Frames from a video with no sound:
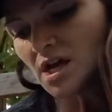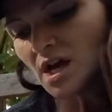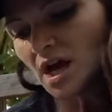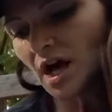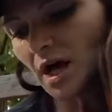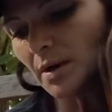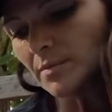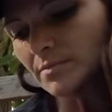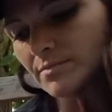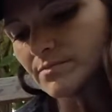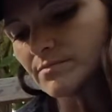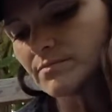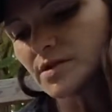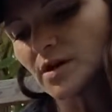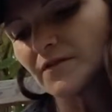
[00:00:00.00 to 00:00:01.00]
so
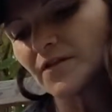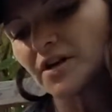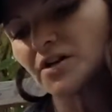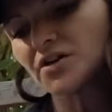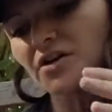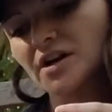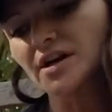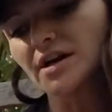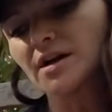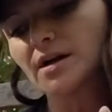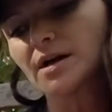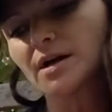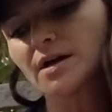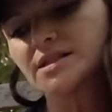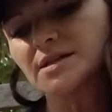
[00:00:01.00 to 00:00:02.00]
I feel like
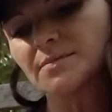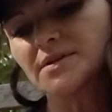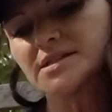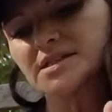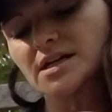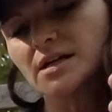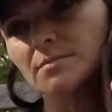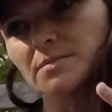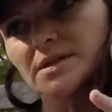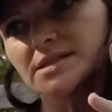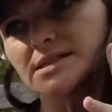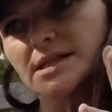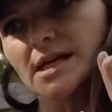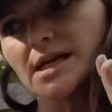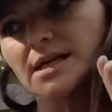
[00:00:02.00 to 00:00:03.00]
something's gonna be
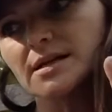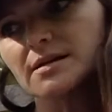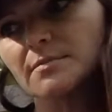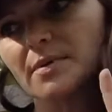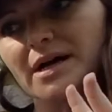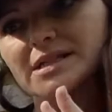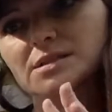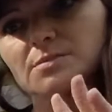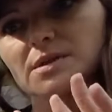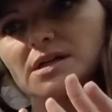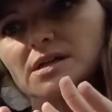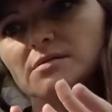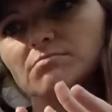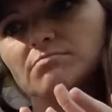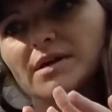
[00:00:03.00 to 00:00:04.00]
said, and it possibly
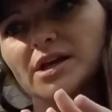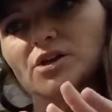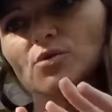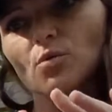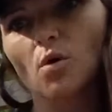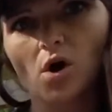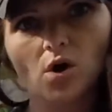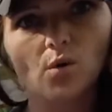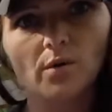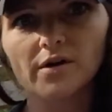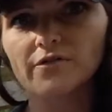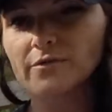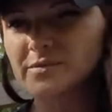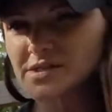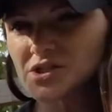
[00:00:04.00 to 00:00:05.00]
could make you walk away
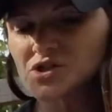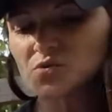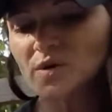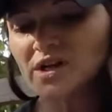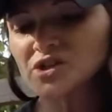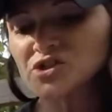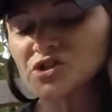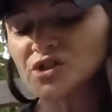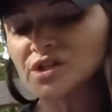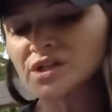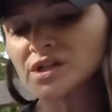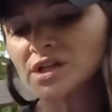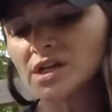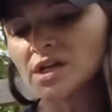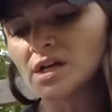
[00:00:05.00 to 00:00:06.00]
from a
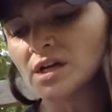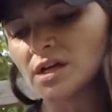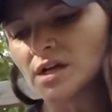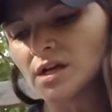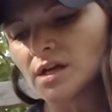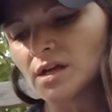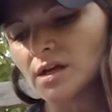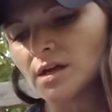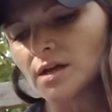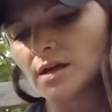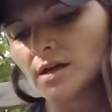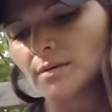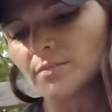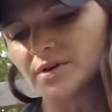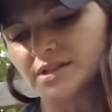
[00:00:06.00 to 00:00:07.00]
situation.
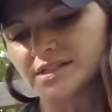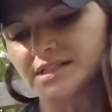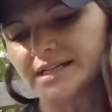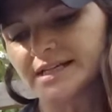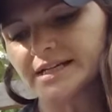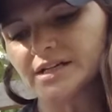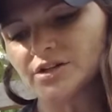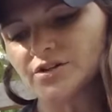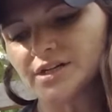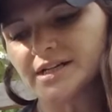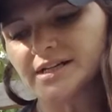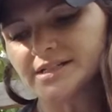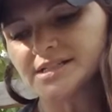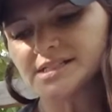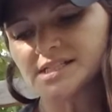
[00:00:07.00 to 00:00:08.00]
But you're
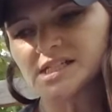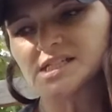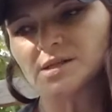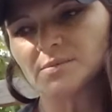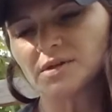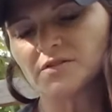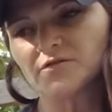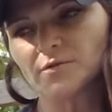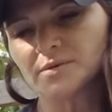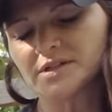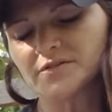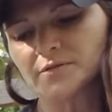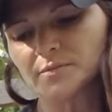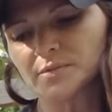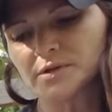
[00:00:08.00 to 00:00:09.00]
needing to see something from a
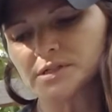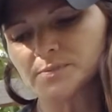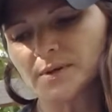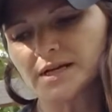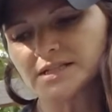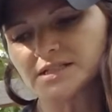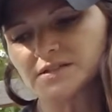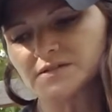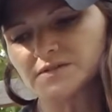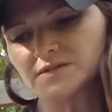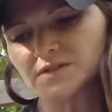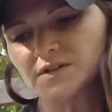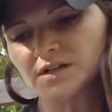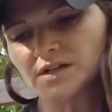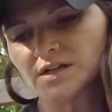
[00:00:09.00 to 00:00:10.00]
different perspective
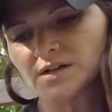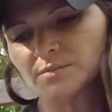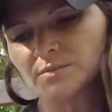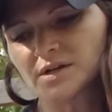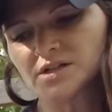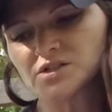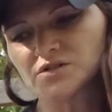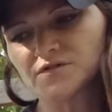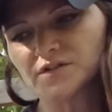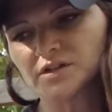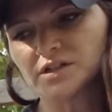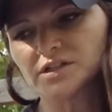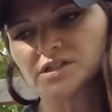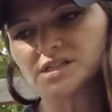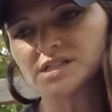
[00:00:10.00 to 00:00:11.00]
because you're
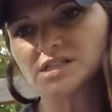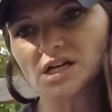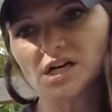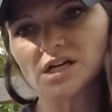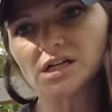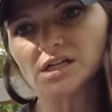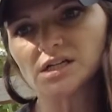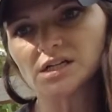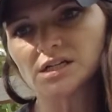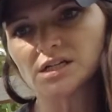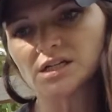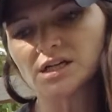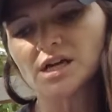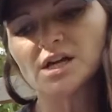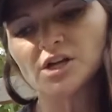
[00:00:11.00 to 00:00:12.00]
feeling stuck.
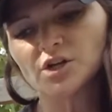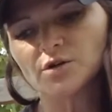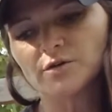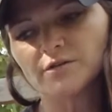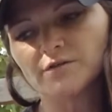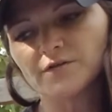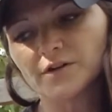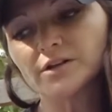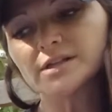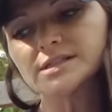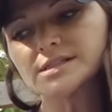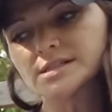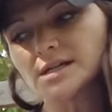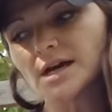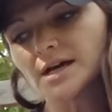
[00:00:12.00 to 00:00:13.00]
You're feeling
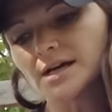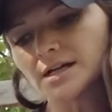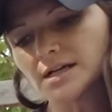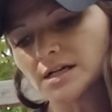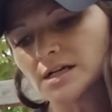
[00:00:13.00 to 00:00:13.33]
stuck,